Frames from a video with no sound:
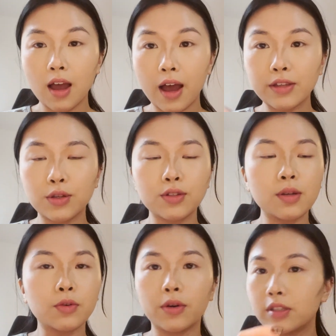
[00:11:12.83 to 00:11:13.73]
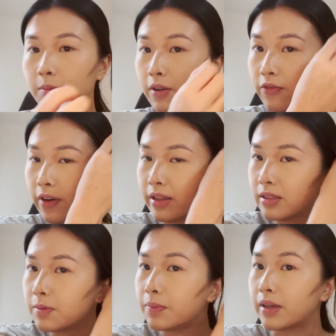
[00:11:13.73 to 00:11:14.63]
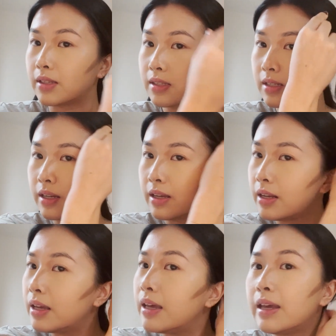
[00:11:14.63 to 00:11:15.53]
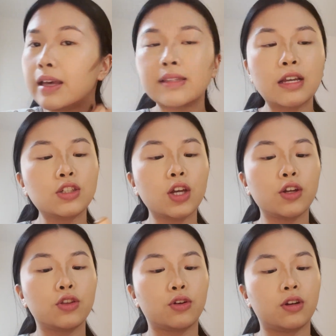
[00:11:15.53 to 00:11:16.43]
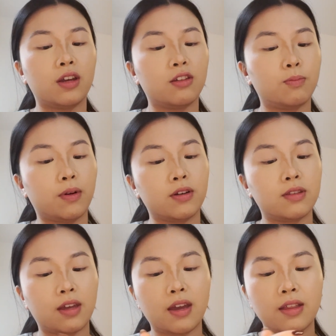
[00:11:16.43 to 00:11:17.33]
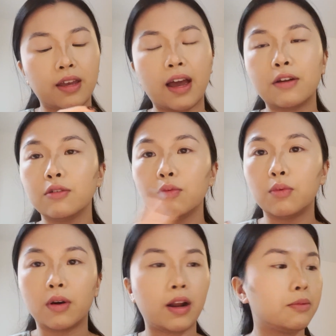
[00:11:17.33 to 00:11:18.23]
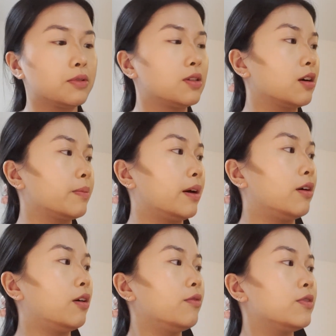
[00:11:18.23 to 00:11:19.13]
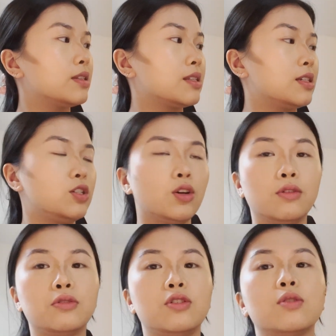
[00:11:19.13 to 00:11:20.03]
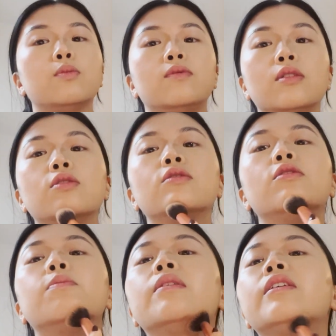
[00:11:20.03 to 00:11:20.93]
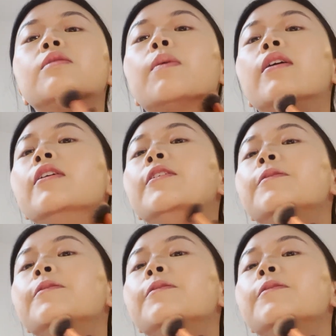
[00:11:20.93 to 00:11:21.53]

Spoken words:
I told you I'm going to my friend's place tonight. It's actually her 30th birthday. Like, I don't know what I was talking about. Obviously, she also just moved into a new place, but